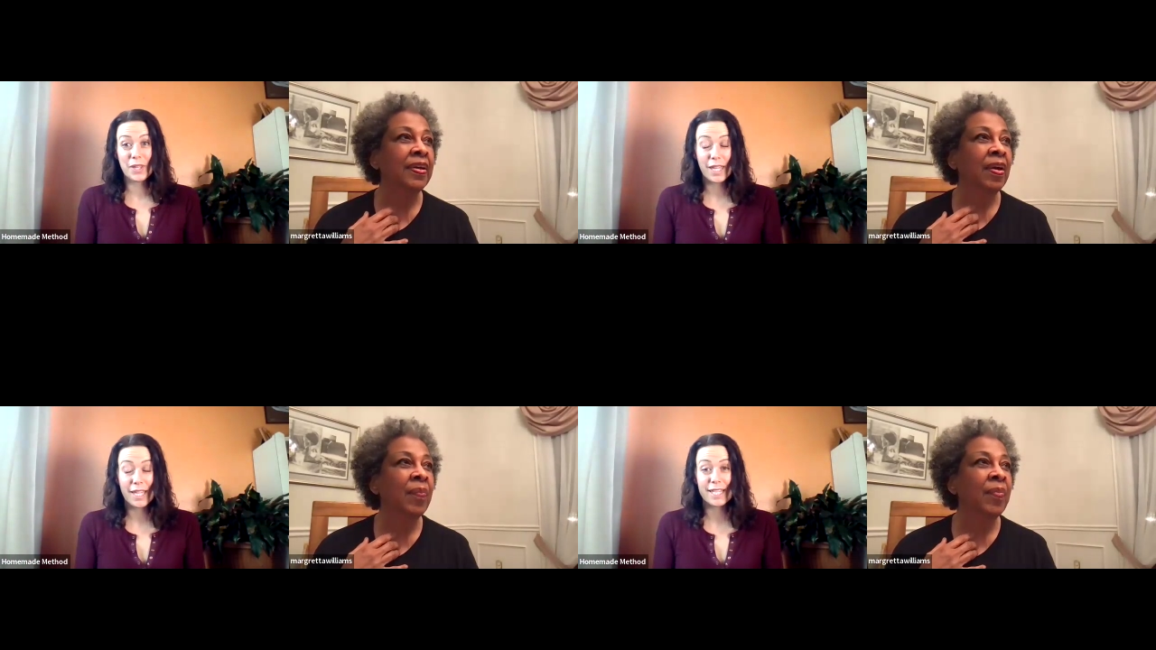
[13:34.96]

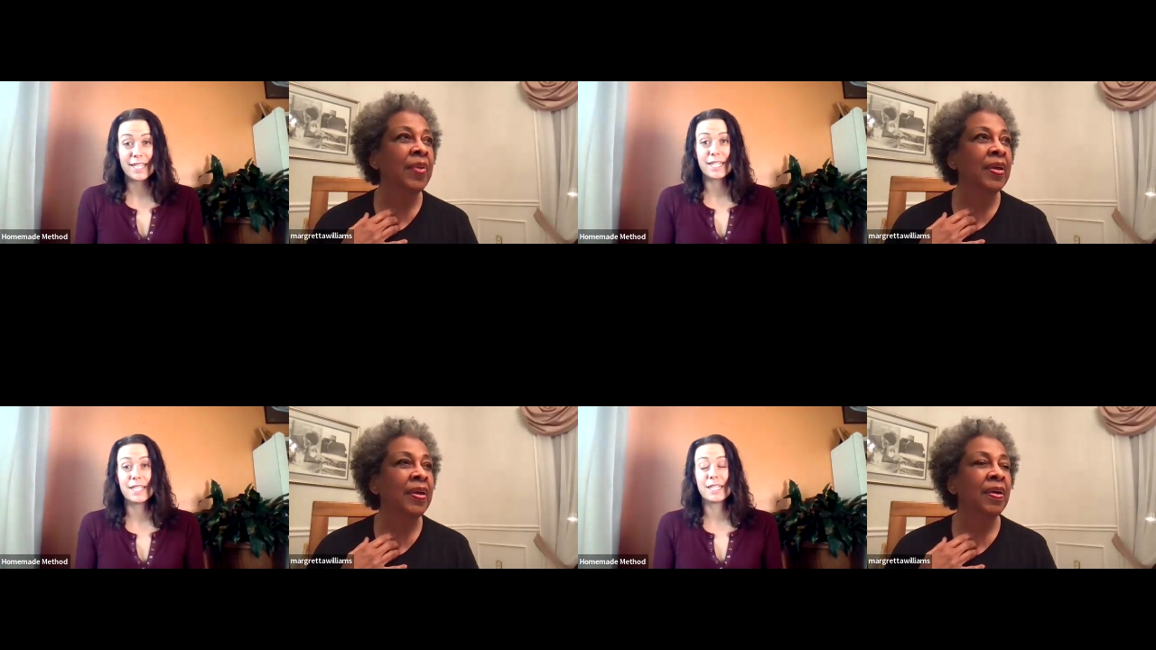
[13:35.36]
Speaker 1: um,
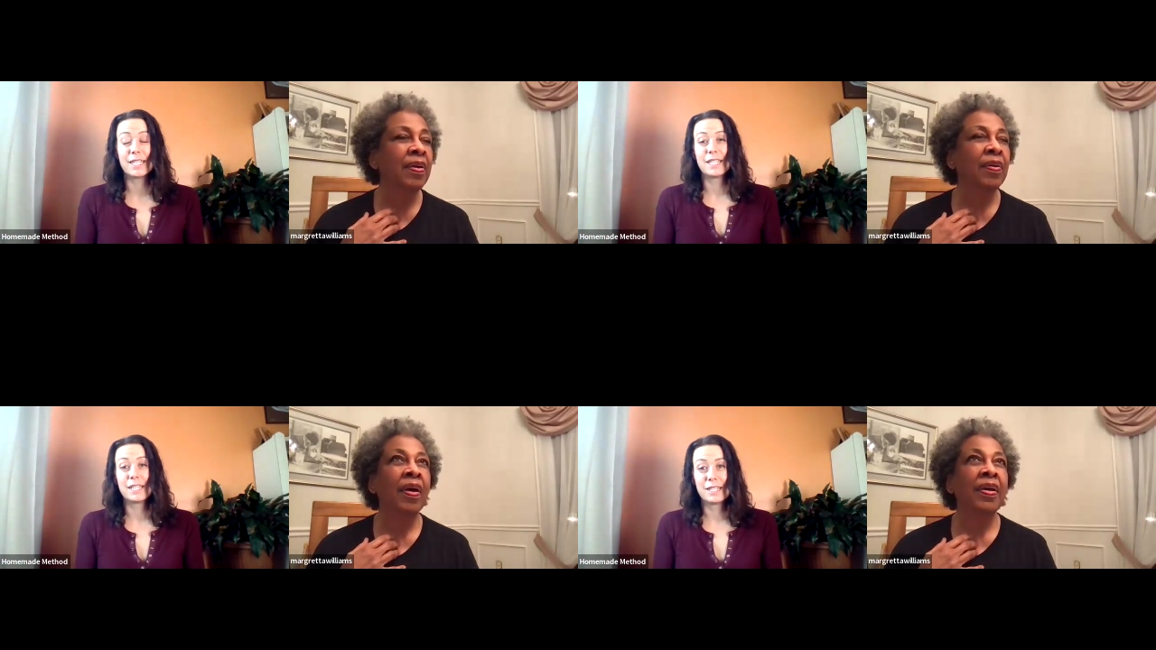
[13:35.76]

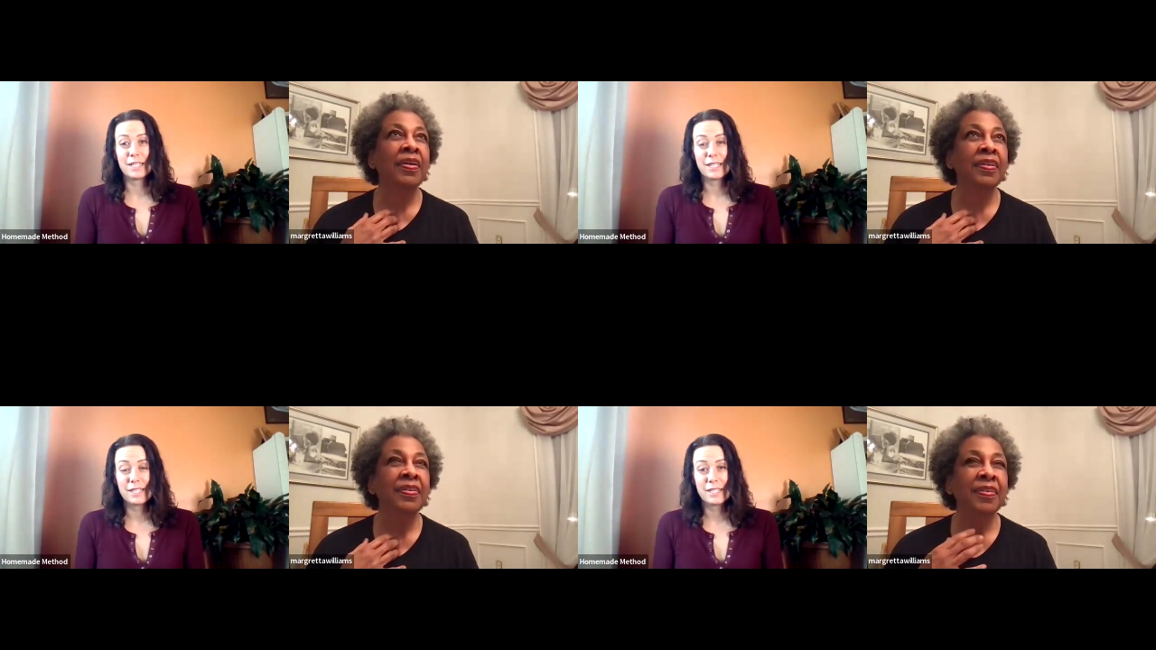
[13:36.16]
uh,
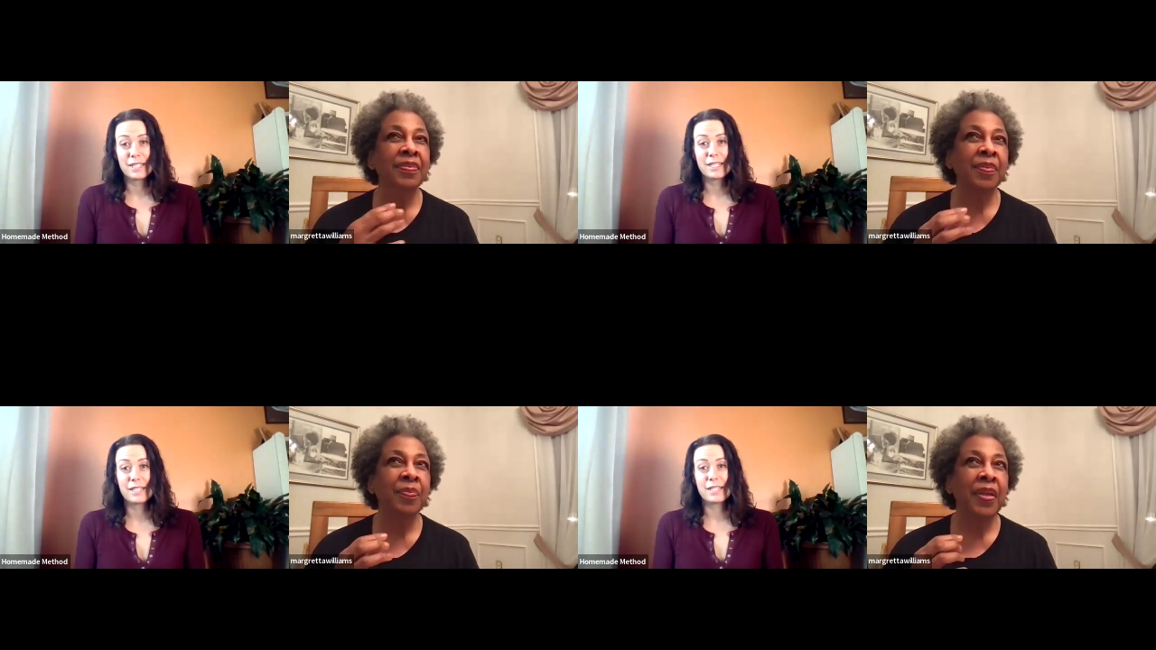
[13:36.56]

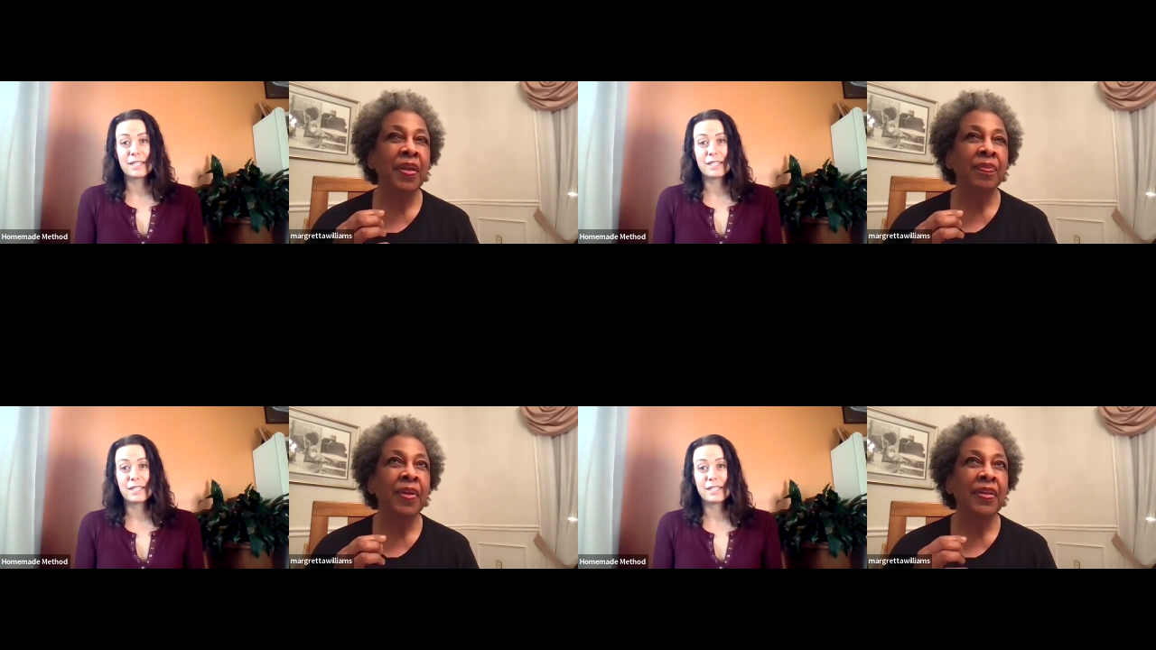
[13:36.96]

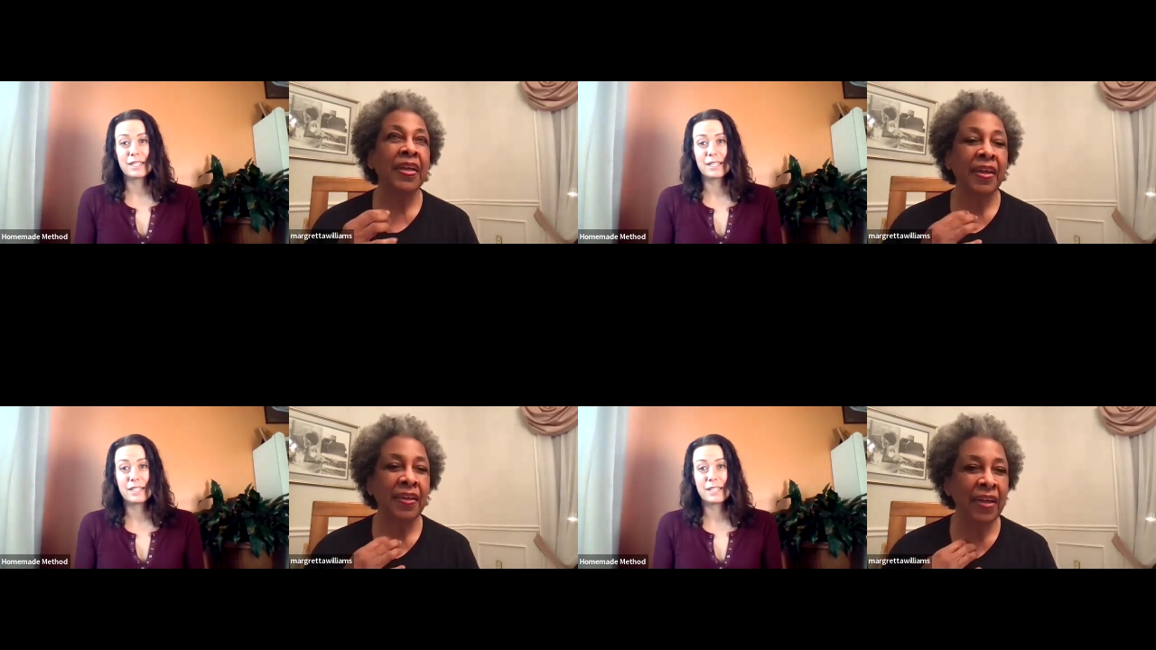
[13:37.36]

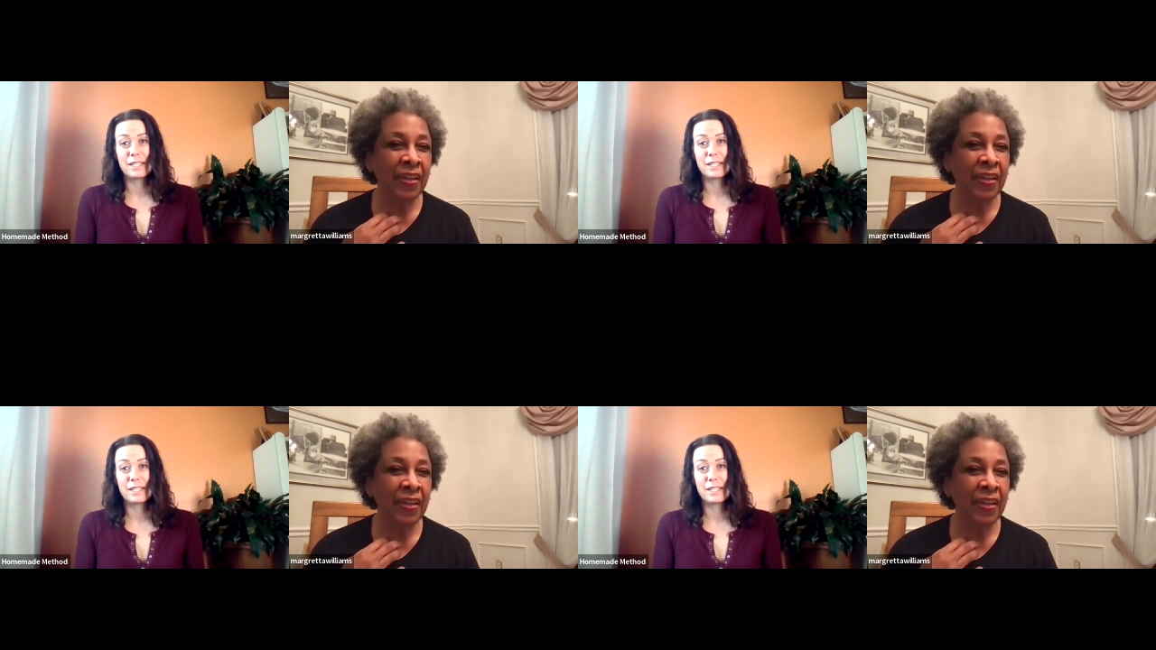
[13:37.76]
like